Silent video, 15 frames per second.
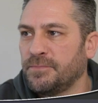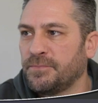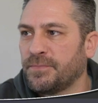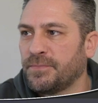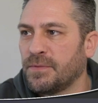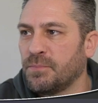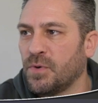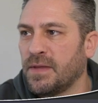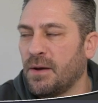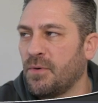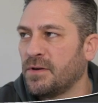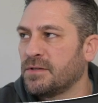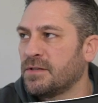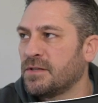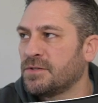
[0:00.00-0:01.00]
put that
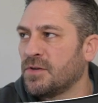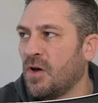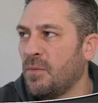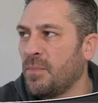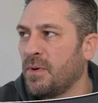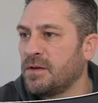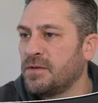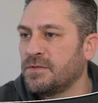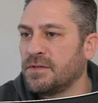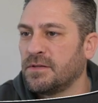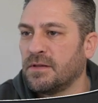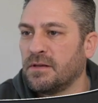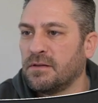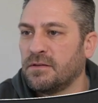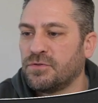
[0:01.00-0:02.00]
one to the top by using
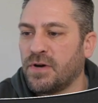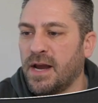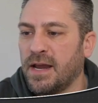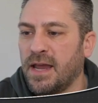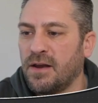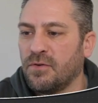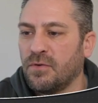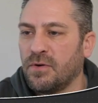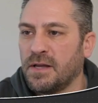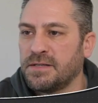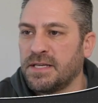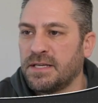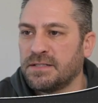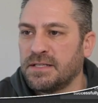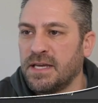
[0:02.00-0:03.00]
the drag handle and I
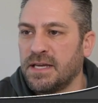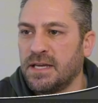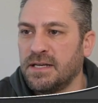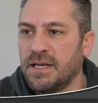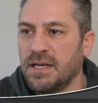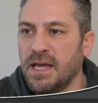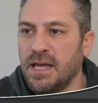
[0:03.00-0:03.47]
test again,